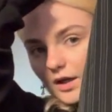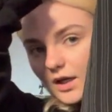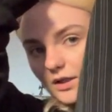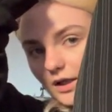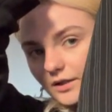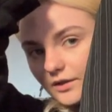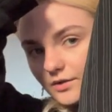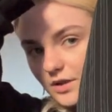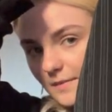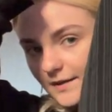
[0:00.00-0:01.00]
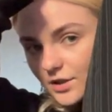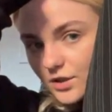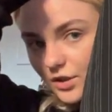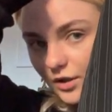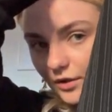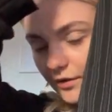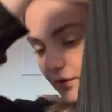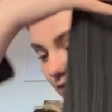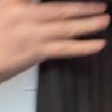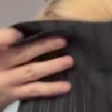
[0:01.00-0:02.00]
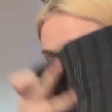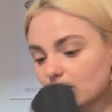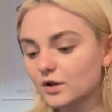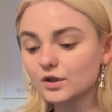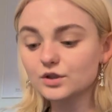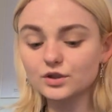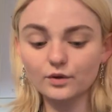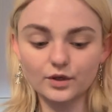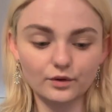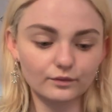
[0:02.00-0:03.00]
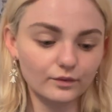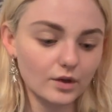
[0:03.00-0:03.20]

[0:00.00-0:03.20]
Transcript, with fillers: And then here's the matching skirt. So cute.